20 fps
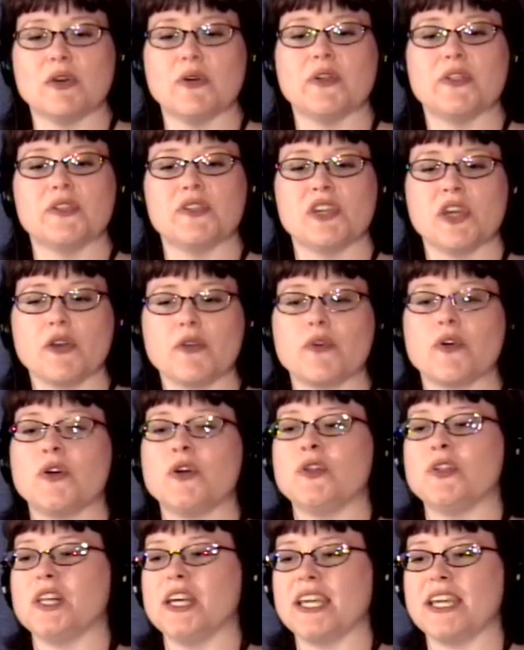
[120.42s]
so in
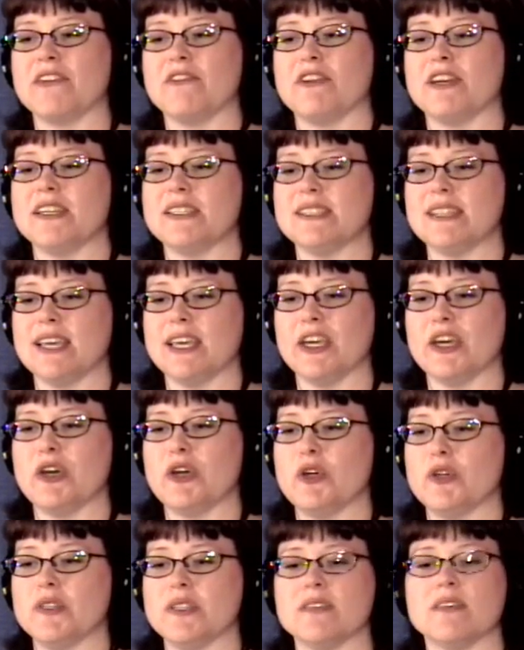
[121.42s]
general, like if I say,
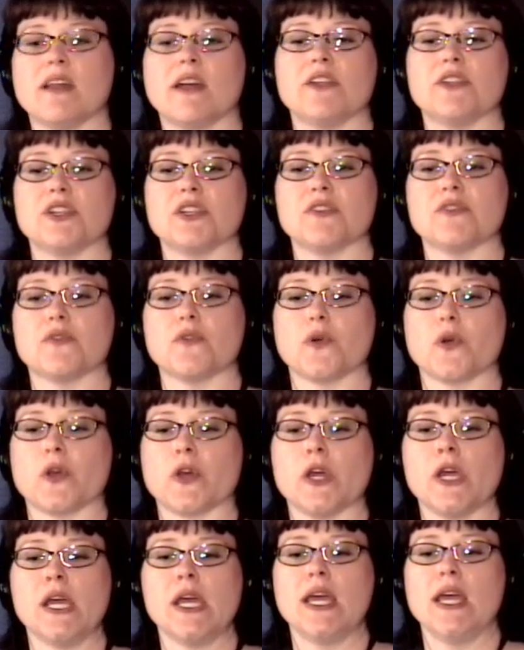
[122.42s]
oh, it's not just
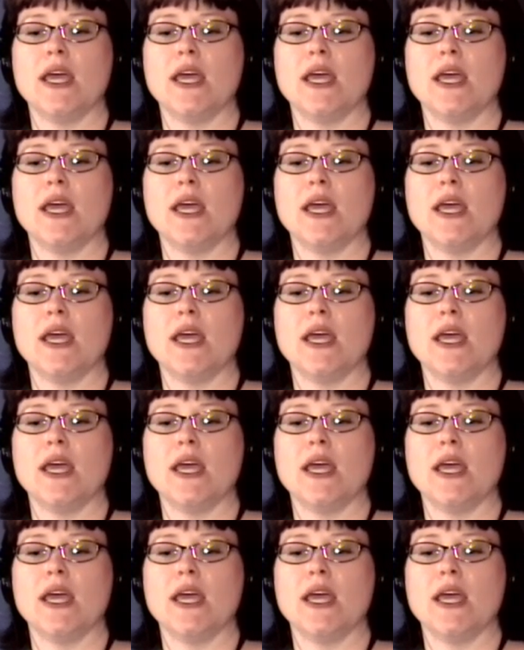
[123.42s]
for